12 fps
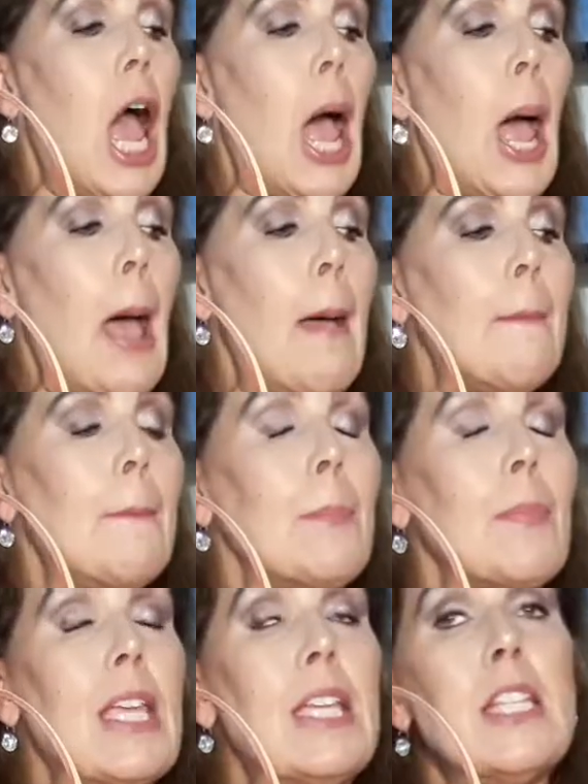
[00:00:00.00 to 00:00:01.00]

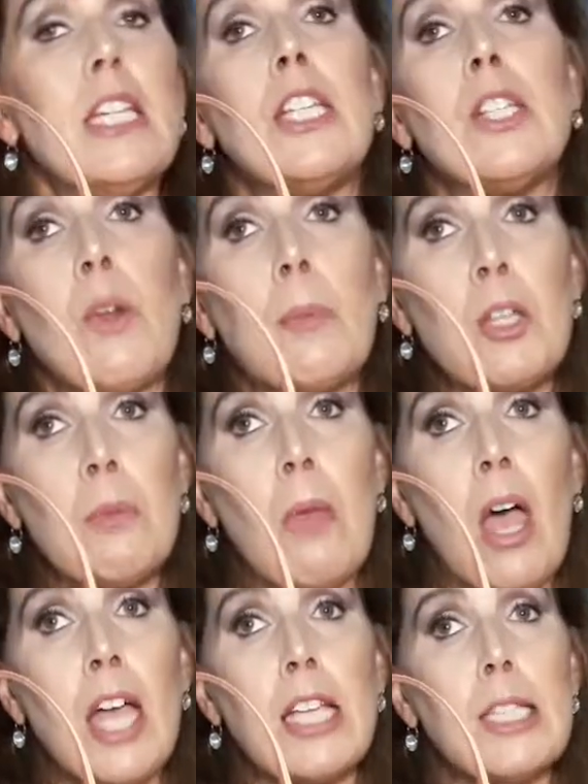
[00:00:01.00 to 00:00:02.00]
in the description
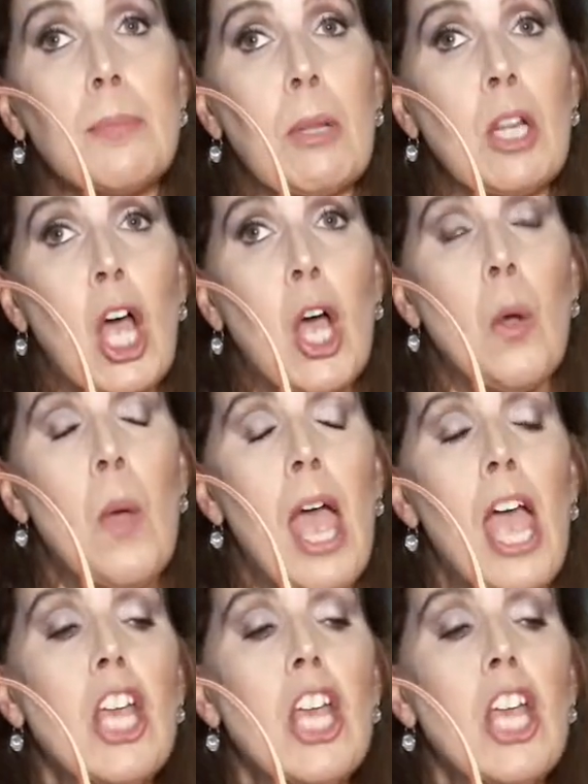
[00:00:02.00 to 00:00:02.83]
box below.